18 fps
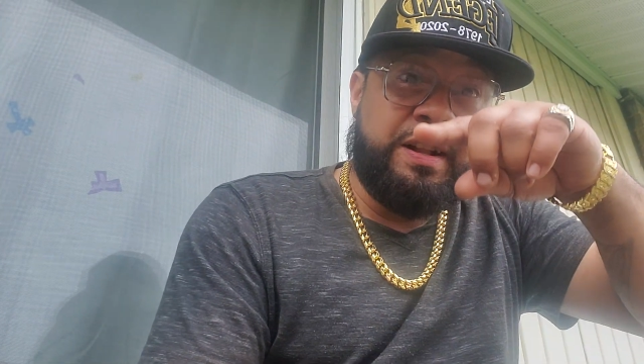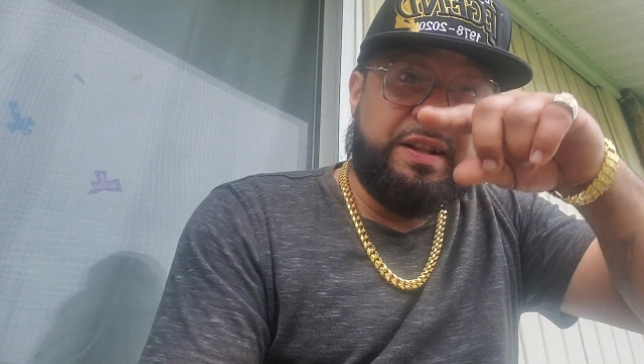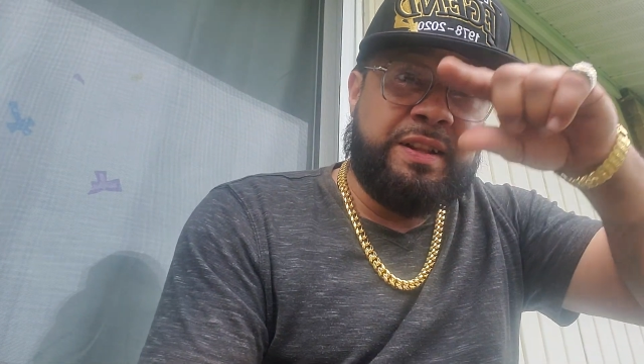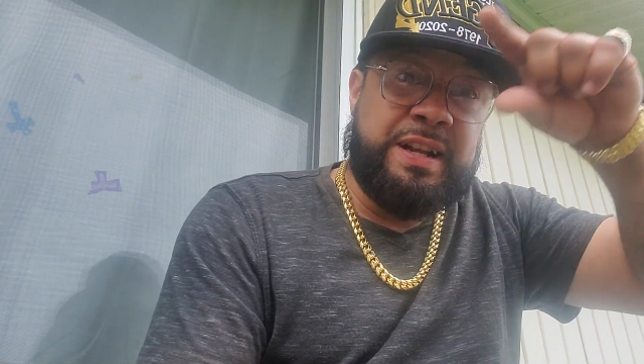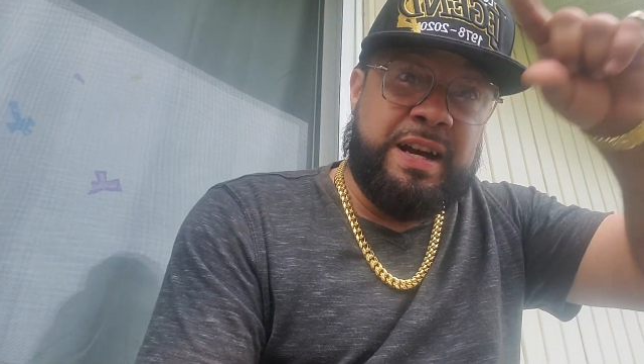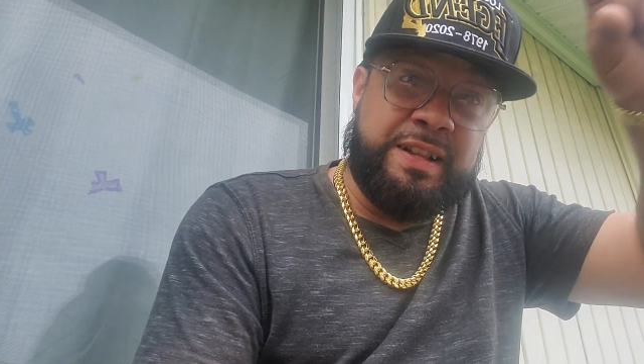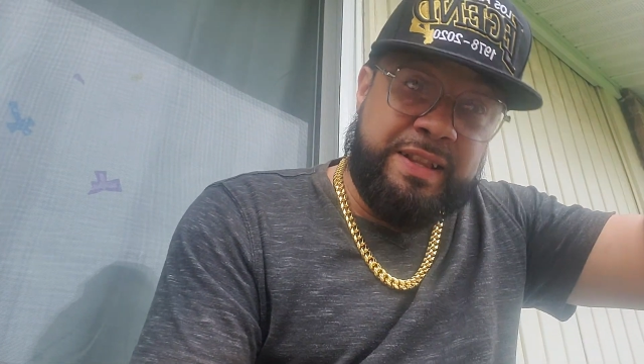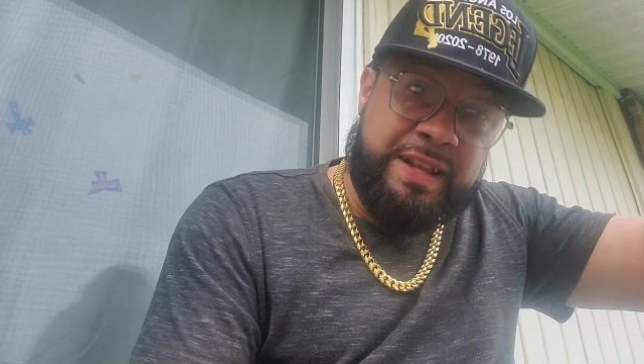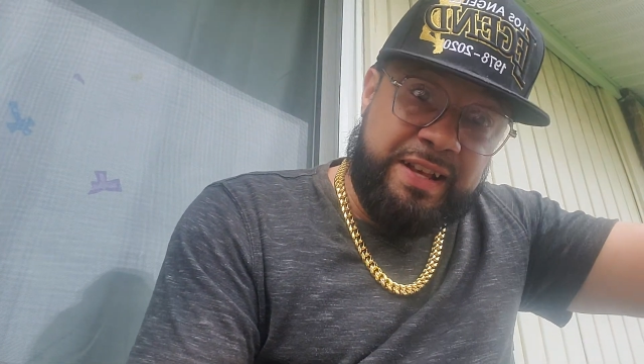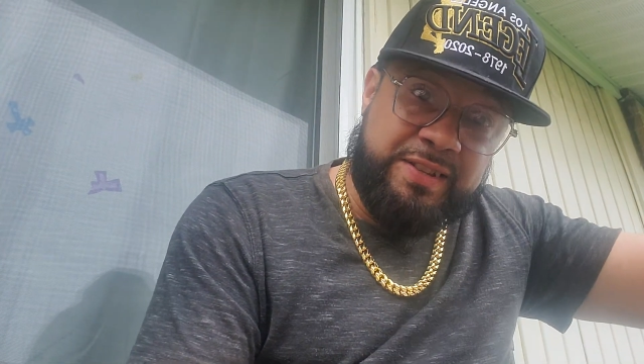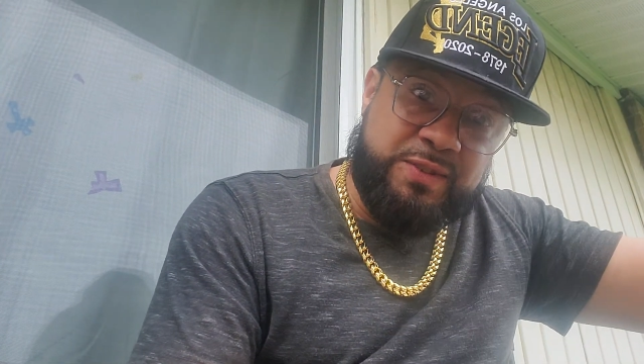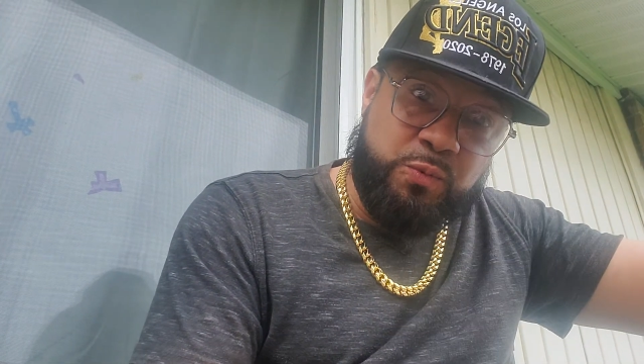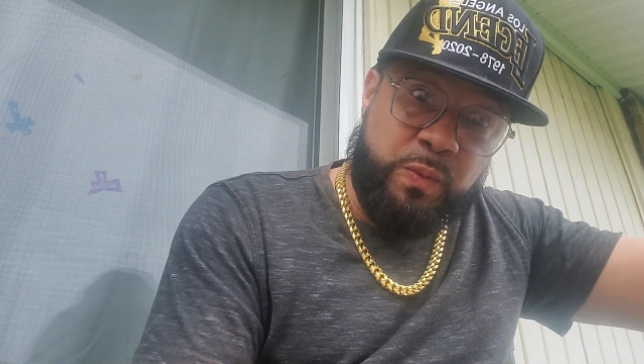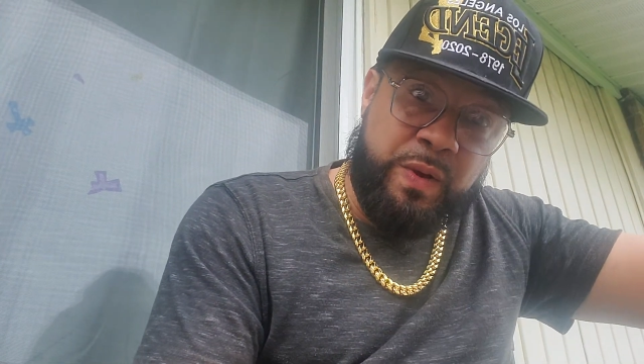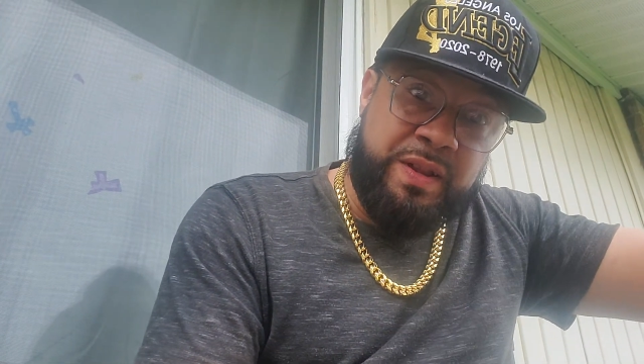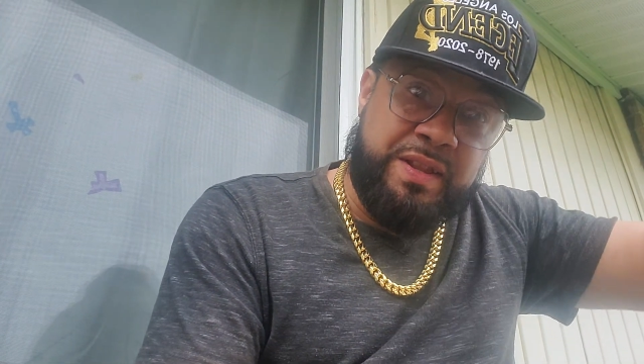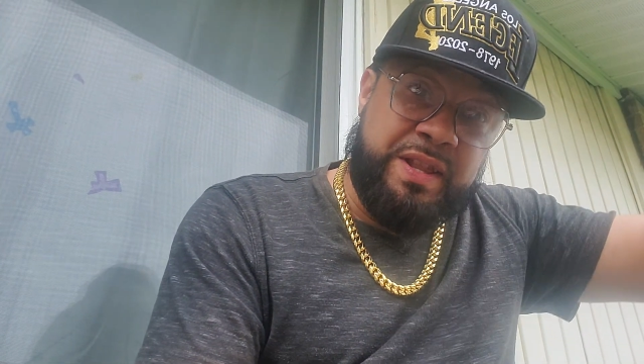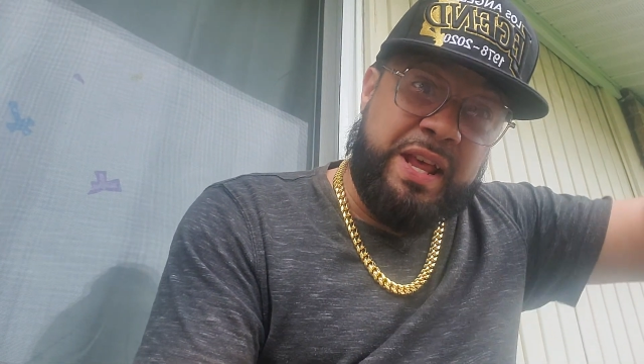Not next
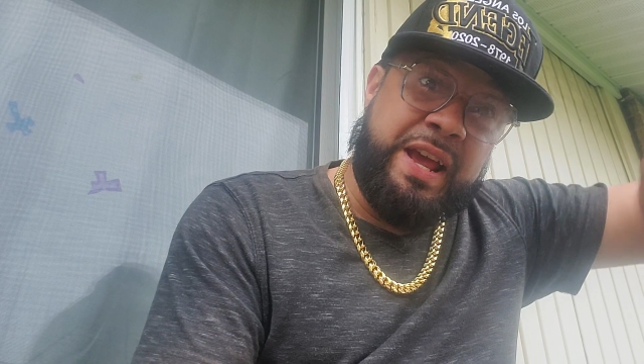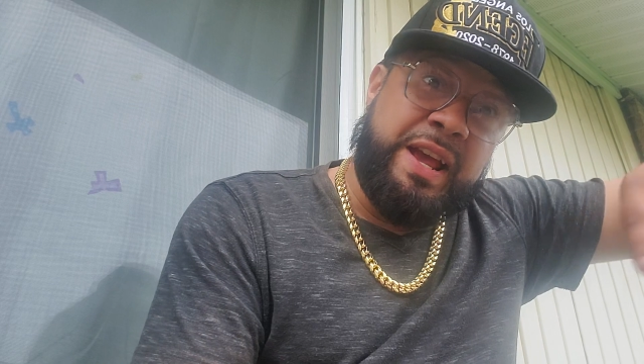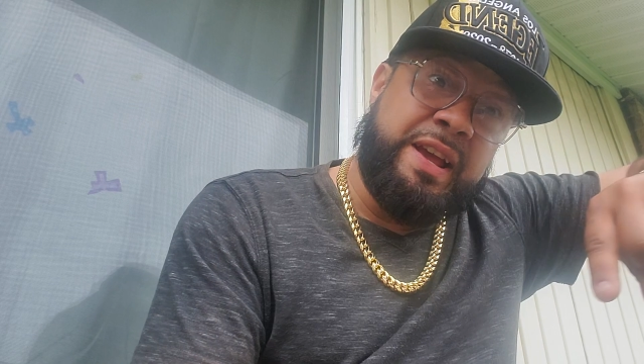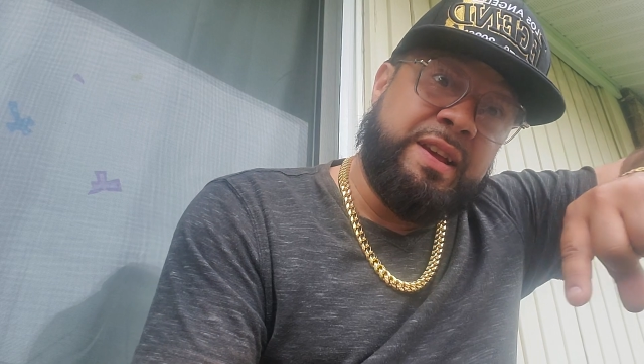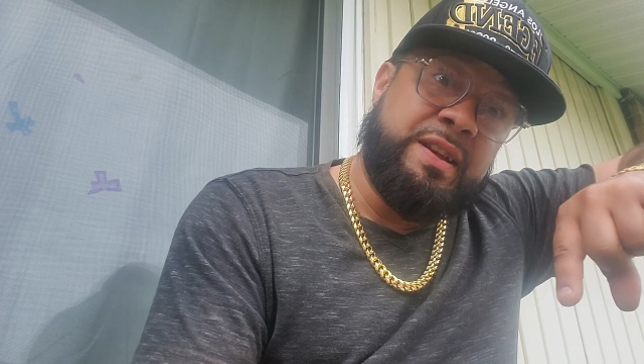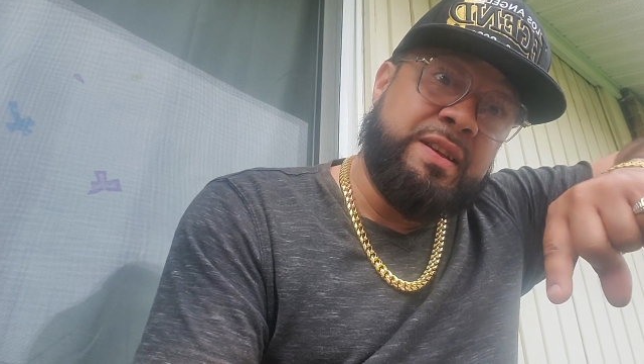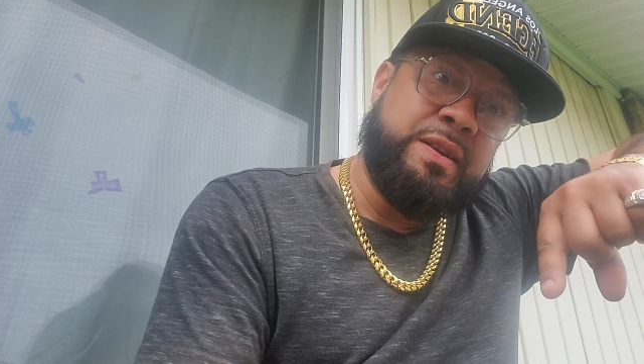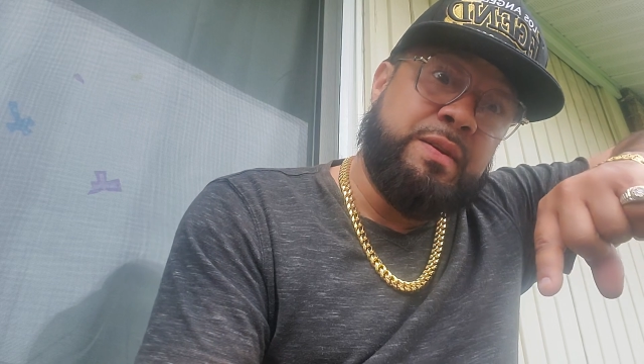Wednesday,